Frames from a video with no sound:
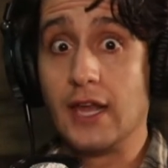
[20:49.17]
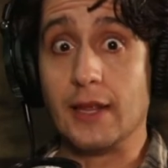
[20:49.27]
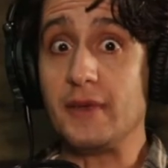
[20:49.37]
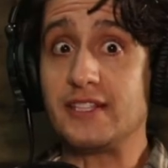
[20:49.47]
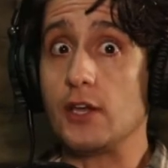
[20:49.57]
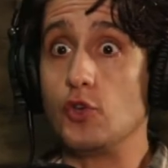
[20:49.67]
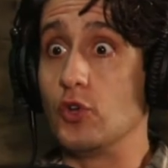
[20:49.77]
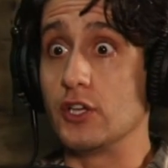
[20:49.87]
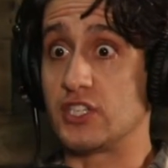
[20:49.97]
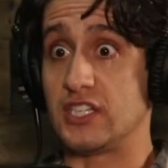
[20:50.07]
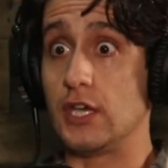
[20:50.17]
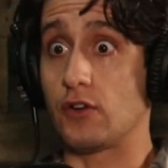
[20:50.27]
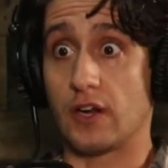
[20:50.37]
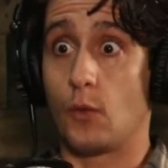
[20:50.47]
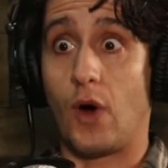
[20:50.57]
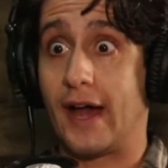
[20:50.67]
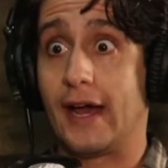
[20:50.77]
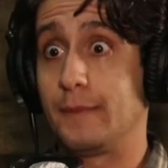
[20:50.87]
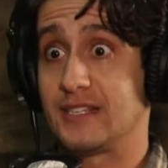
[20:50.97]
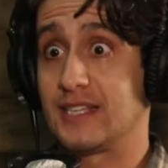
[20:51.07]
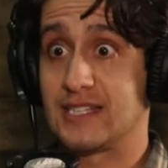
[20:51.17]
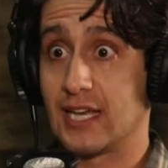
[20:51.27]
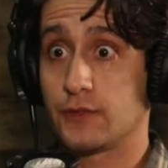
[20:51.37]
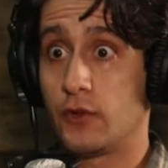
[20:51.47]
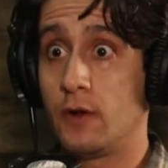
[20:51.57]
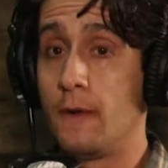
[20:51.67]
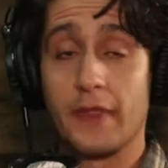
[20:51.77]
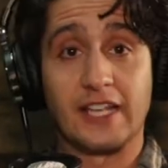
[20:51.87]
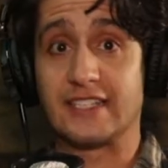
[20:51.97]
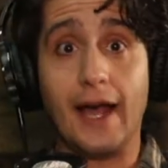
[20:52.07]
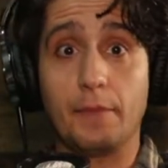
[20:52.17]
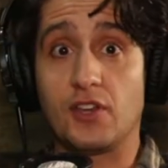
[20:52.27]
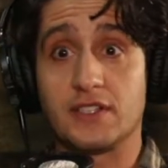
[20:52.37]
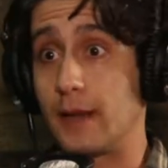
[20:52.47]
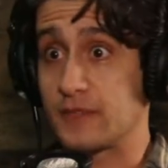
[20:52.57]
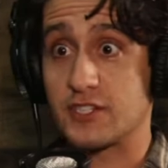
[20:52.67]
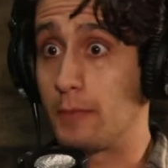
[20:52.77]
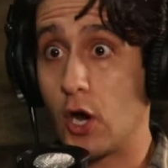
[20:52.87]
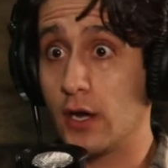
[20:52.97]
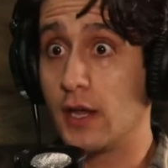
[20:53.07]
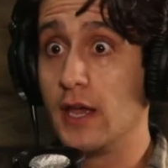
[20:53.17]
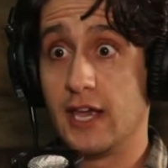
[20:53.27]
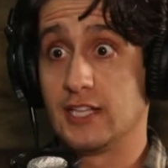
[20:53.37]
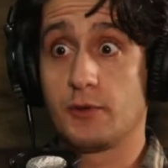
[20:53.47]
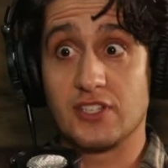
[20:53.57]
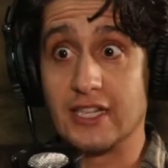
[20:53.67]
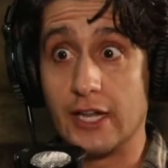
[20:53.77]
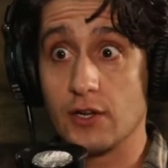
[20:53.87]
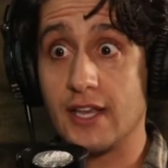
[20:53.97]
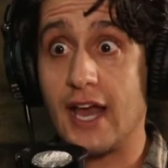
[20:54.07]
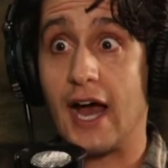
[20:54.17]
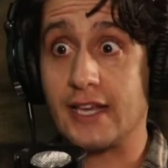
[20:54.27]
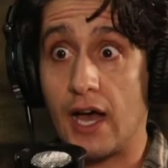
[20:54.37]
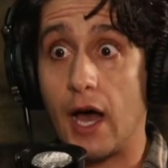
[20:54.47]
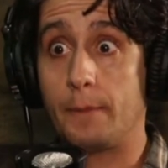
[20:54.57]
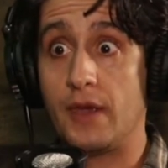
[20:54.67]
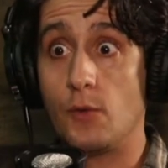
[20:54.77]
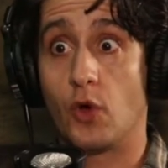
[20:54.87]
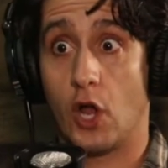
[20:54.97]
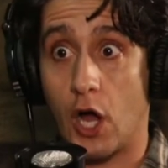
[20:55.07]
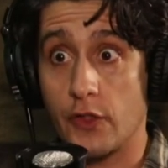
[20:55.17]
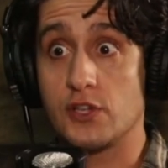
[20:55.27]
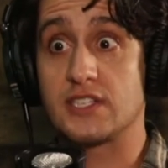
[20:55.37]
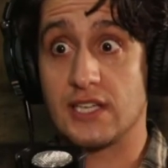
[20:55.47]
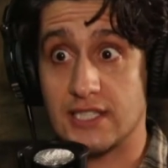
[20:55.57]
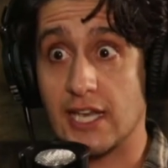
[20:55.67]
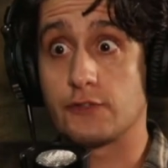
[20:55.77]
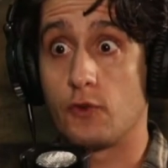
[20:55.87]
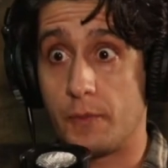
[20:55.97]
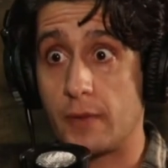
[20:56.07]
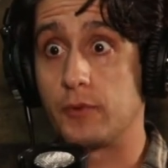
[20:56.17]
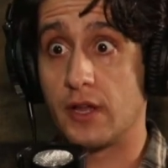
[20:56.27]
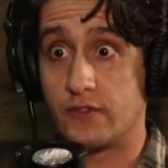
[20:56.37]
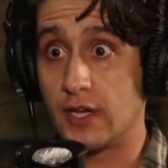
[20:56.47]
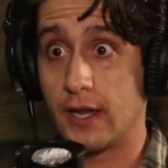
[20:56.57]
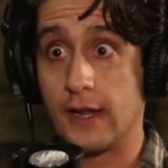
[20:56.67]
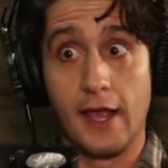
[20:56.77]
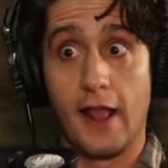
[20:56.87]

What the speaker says: Let me tell you a little secret on why I'm successful. It's not because I'm smart. It's because literally I copy what other successful people have done.